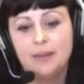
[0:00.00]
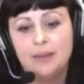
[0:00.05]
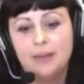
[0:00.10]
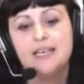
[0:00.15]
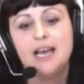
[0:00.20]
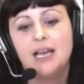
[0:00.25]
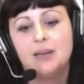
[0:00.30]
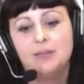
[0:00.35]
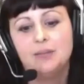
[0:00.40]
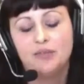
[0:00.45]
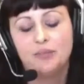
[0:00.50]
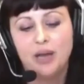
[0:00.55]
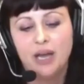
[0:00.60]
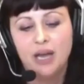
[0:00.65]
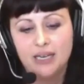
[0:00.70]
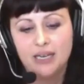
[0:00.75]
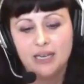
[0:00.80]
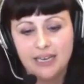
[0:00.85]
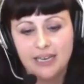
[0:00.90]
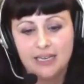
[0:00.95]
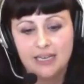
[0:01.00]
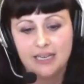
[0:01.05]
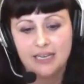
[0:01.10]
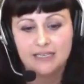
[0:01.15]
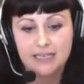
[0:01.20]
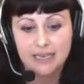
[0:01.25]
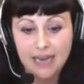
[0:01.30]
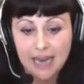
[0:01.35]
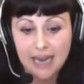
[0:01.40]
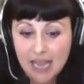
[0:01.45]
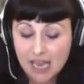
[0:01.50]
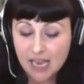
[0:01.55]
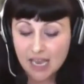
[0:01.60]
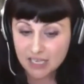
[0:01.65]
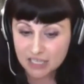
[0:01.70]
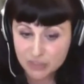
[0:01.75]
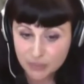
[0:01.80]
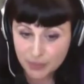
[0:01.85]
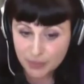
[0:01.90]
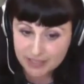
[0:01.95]
baby time of podcasting,
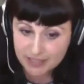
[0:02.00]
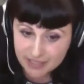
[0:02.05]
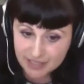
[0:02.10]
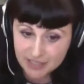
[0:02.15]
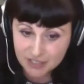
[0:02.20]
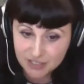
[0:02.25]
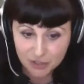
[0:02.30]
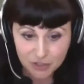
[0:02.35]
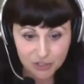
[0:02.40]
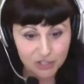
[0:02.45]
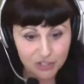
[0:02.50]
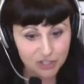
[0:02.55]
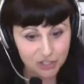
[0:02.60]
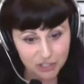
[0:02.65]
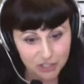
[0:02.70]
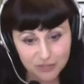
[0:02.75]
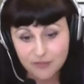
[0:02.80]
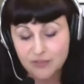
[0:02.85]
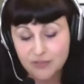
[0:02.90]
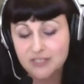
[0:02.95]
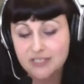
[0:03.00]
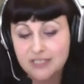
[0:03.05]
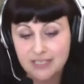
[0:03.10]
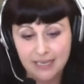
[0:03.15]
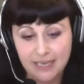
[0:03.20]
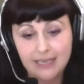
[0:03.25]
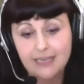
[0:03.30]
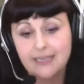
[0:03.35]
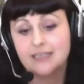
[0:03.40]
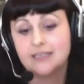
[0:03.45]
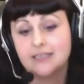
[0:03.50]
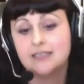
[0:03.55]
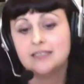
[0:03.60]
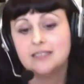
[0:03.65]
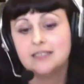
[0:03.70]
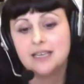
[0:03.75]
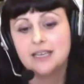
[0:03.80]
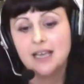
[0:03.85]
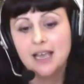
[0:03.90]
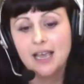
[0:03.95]
and so I did a search just for
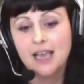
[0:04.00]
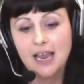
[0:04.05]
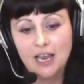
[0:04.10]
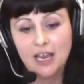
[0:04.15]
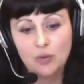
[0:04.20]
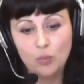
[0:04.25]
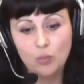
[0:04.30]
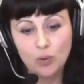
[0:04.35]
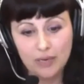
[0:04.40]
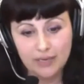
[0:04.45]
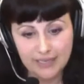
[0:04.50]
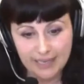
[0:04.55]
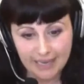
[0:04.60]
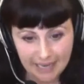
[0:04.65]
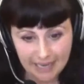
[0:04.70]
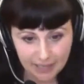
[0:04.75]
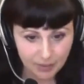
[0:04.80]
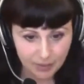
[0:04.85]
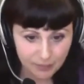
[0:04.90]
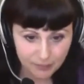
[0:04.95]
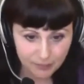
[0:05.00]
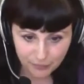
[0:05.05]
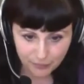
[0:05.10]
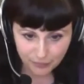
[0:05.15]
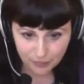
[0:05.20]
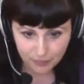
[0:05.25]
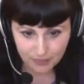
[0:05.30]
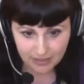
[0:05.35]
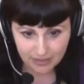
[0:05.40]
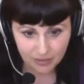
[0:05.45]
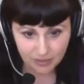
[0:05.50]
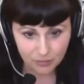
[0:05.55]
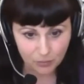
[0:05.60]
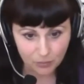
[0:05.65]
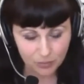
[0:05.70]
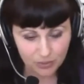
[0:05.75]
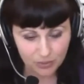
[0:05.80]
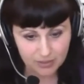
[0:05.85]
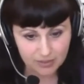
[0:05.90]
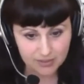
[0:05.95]
science, and what came up for me
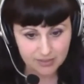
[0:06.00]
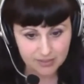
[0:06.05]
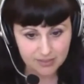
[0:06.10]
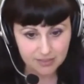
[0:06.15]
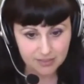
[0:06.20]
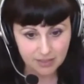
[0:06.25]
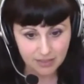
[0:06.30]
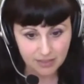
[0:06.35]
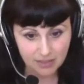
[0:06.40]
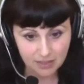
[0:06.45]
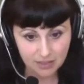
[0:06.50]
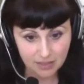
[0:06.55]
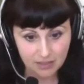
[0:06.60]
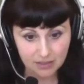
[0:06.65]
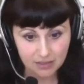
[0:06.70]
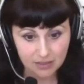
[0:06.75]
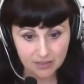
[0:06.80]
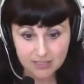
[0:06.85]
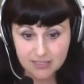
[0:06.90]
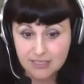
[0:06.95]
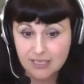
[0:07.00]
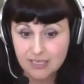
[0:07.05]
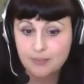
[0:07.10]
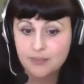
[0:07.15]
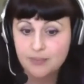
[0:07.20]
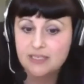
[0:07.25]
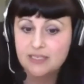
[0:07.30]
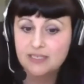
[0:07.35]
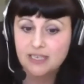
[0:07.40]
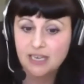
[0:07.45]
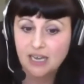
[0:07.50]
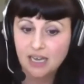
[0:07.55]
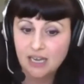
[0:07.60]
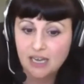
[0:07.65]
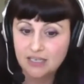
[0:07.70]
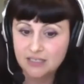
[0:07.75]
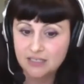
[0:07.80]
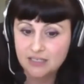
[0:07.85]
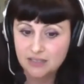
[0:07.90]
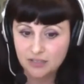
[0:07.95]
was uh, The Skeptic's
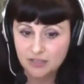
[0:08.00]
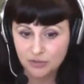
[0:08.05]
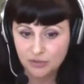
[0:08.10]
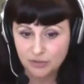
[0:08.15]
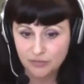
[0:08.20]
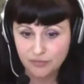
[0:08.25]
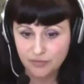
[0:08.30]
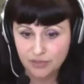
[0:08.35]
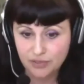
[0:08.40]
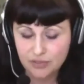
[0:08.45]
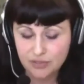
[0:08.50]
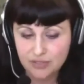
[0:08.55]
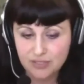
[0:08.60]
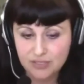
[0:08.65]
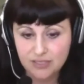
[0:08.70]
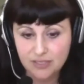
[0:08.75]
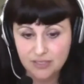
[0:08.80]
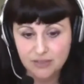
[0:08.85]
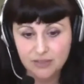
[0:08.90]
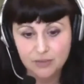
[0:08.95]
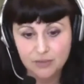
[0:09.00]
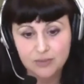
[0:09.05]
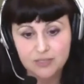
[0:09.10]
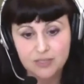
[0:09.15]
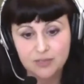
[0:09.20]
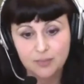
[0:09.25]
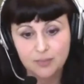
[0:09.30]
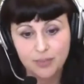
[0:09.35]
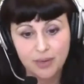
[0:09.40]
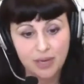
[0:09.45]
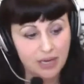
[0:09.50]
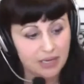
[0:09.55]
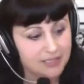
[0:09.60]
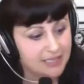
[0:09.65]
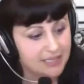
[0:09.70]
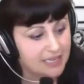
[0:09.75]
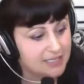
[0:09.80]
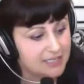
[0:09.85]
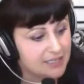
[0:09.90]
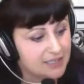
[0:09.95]
Guide to the Universe. There was a
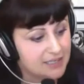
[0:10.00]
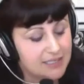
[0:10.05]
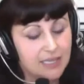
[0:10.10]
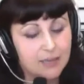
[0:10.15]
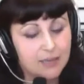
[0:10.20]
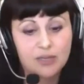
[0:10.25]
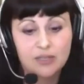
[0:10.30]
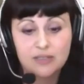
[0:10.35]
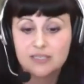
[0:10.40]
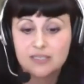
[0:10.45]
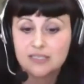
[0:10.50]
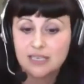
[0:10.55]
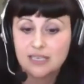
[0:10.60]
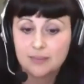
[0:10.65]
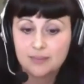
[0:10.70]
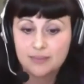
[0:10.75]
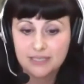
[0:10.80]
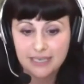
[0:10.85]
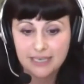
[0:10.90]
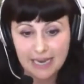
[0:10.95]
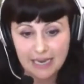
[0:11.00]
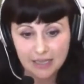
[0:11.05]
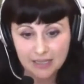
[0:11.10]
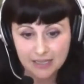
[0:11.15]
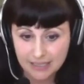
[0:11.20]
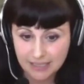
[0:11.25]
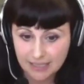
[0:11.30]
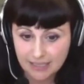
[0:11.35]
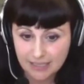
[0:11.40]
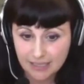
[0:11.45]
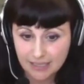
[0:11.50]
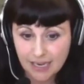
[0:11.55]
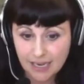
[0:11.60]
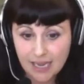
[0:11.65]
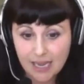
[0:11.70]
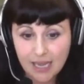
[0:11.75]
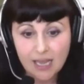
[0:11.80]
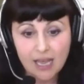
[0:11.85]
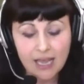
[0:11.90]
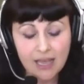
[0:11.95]
podcast at the time called Skepticality.
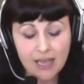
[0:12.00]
